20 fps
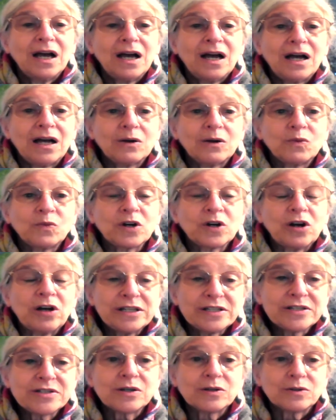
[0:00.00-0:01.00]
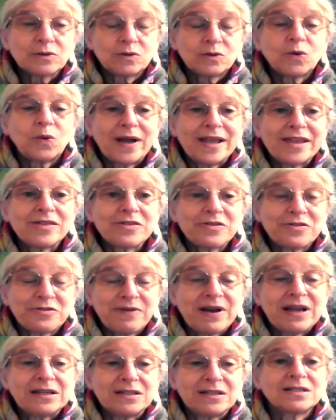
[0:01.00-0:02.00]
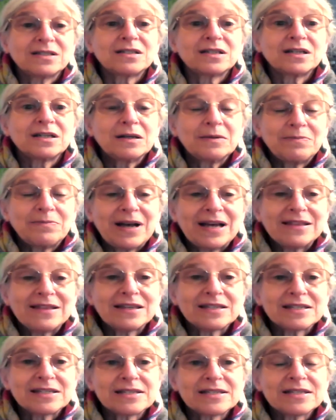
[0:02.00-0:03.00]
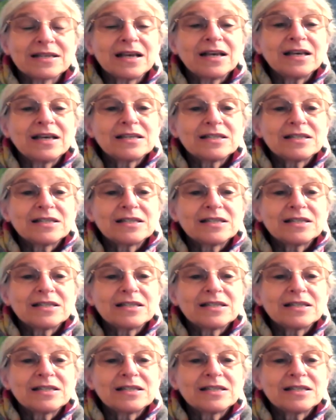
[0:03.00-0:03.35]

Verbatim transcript: uh, were also quite threatened by this.